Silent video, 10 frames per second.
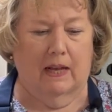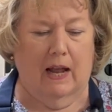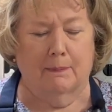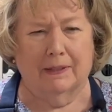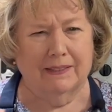
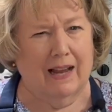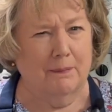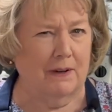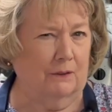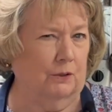
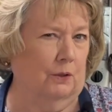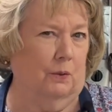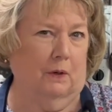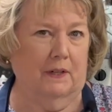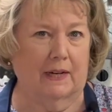I'm not real
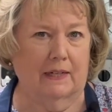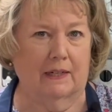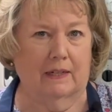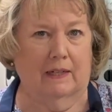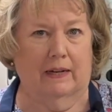
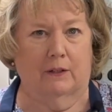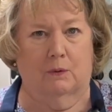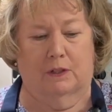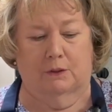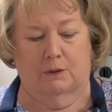coordinated, and I don't
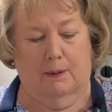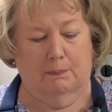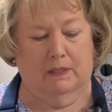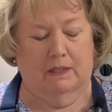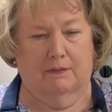want to
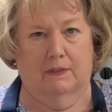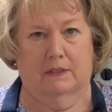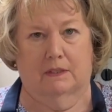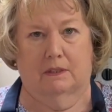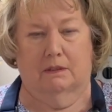drop any of
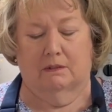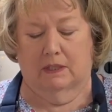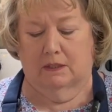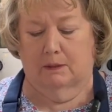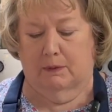this
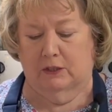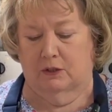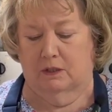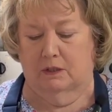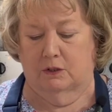into
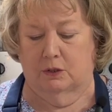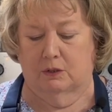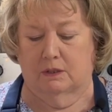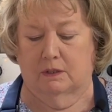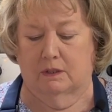the
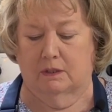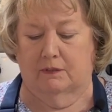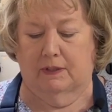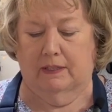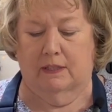juices and
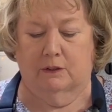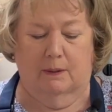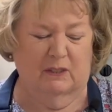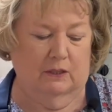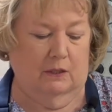stuff like that, so
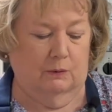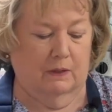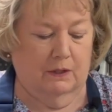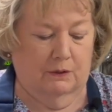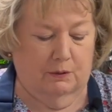I'm just going to
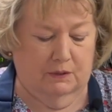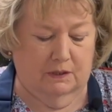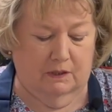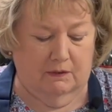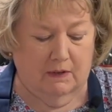run it through a
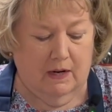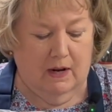sieve,